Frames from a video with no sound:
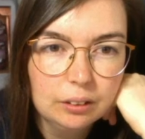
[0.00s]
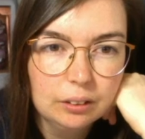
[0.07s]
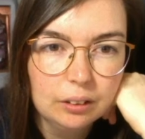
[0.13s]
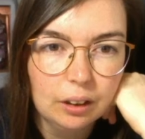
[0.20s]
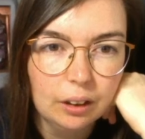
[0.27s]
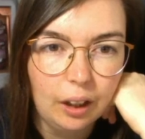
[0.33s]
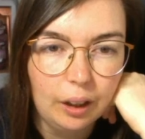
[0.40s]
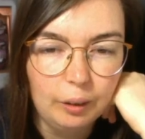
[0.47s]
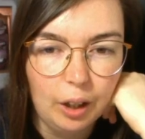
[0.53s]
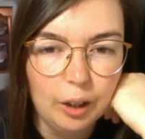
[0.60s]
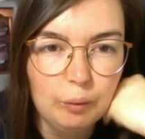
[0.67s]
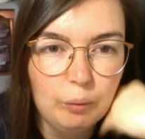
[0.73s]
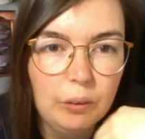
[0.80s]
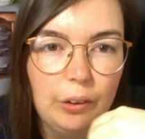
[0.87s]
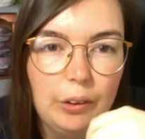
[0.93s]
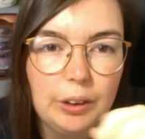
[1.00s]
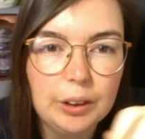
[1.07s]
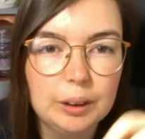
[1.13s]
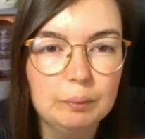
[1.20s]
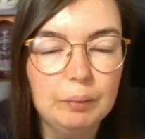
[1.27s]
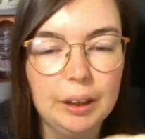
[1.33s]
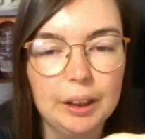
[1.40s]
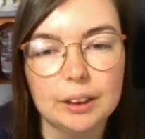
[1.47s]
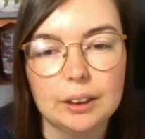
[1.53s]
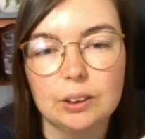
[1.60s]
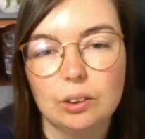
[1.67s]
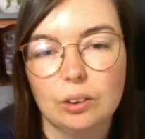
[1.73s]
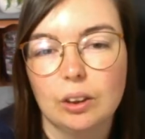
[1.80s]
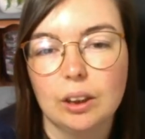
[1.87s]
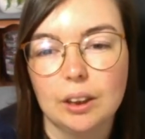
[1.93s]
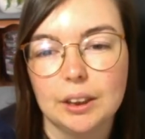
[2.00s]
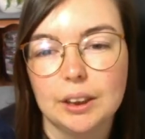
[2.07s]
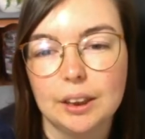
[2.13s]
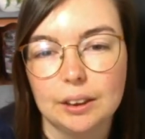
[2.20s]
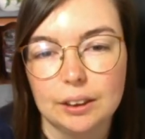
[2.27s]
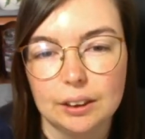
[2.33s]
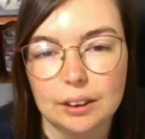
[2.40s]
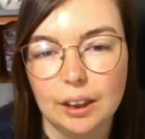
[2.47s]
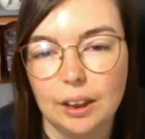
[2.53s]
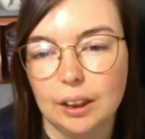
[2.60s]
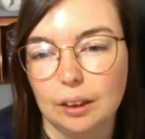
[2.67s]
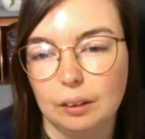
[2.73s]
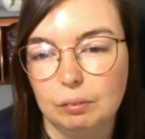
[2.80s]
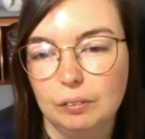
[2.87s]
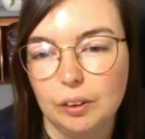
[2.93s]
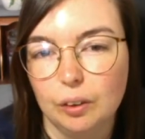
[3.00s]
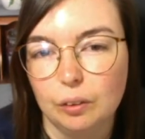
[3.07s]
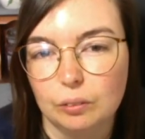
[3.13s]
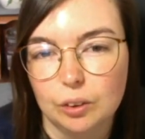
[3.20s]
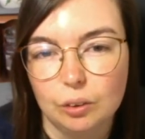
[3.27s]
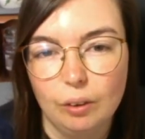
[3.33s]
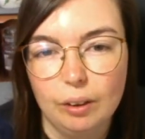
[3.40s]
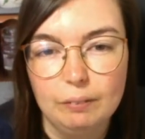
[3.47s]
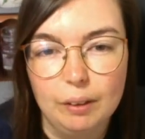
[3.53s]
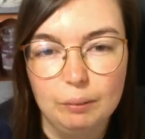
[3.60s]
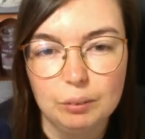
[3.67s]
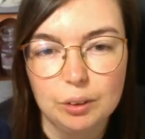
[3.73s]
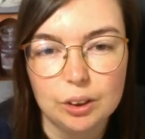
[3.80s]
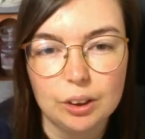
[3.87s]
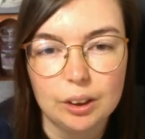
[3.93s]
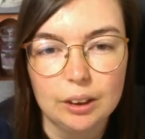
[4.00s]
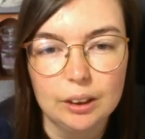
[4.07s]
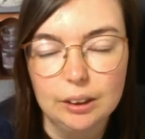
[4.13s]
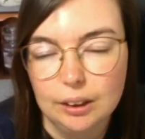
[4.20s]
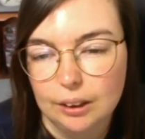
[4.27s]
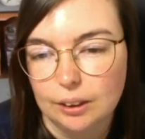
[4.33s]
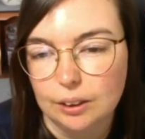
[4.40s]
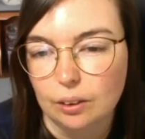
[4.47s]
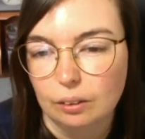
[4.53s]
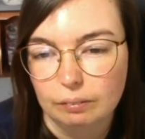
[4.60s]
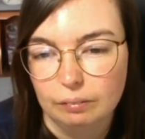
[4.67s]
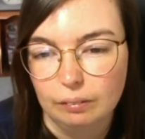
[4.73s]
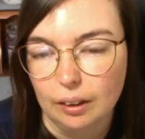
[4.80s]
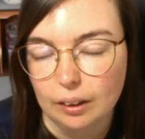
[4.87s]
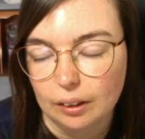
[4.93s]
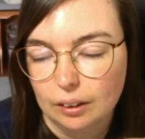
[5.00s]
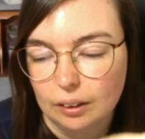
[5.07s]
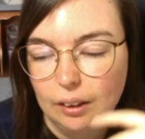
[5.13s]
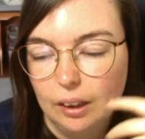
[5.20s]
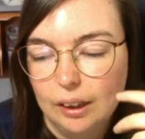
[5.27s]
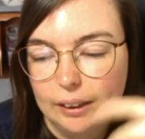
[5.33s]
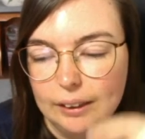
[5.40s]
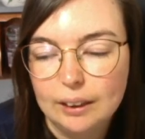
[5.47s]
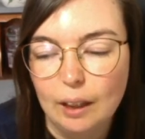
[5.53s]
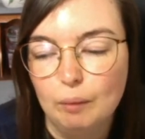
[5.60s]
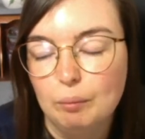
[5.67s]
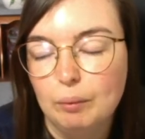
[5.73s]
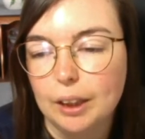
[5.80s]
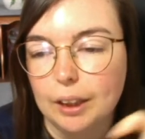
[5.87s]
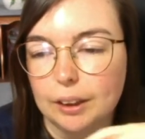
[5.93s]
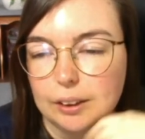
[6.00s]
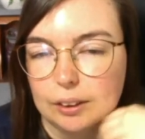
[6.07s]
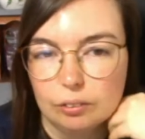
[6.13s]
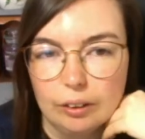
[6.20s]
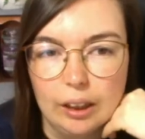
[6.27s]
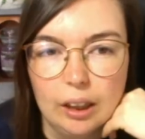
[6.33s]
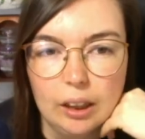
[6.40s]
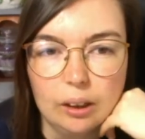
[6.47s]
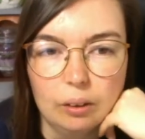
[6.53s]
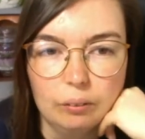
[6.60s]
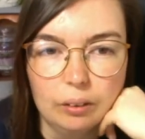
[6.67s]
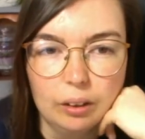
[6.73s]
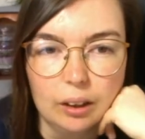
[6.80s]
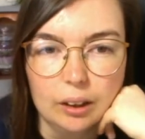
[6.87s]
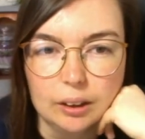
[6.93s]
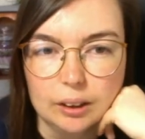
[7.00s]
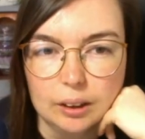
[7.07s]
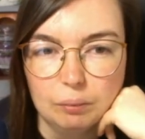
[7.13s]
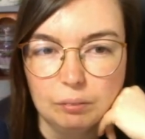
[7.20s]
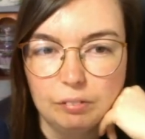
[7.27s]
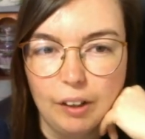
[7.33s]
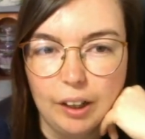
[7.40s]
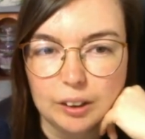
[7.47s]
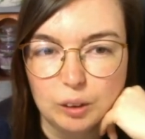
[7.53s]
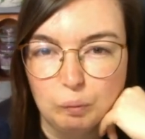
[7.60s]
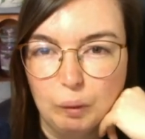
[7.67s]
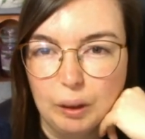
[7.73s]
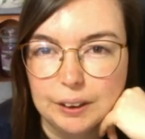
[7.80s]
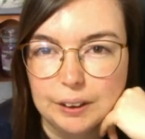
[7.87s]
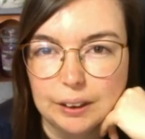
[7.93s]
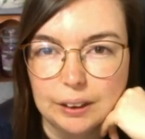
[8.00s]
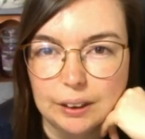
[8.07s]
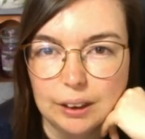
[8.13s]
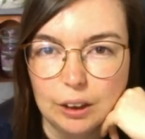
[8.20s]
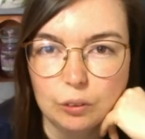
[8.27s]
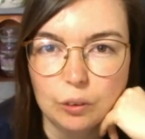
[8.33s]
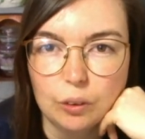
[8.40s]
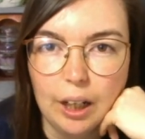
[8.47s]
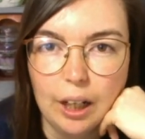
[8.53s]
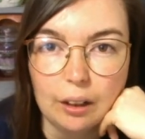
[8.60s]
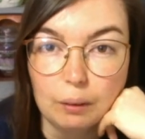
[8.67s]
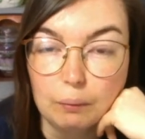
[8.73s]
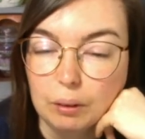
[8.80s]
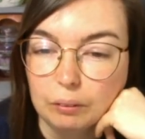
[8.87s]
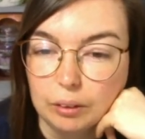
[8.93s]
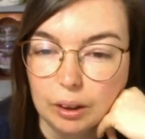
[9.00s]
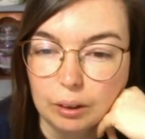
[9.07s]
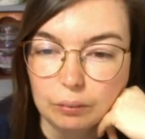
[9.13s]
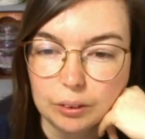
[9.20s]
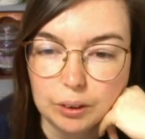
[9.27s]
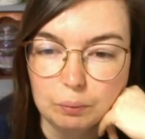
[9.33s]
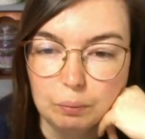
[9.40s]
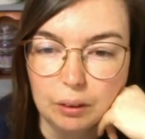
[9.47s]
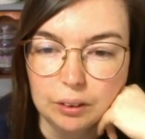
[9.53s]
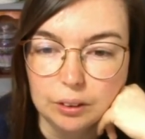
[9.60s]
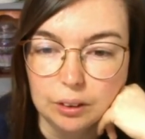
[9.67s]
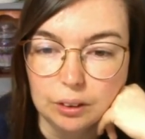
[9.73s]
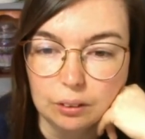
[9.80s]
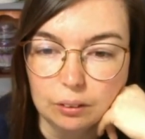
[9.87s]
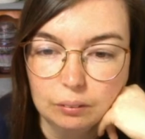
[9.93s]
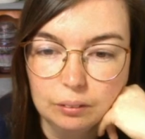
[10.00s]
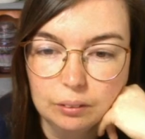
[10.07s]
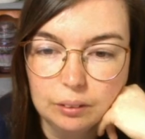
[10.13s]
And I work to make it so that it's entertaining for you. So if I'm just going to sit here for like 10 minutes reeling out like dumb facts of places that you don't care about, then what's the point, you know?